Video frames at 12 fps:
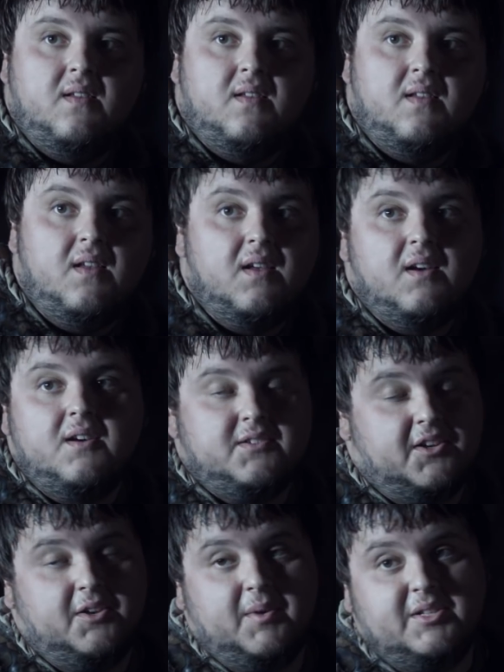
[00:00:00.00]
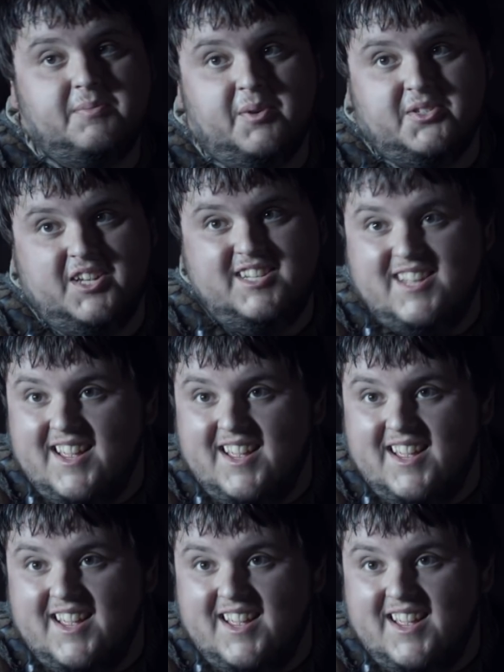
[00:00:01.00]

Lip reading: He didn't have sex with her because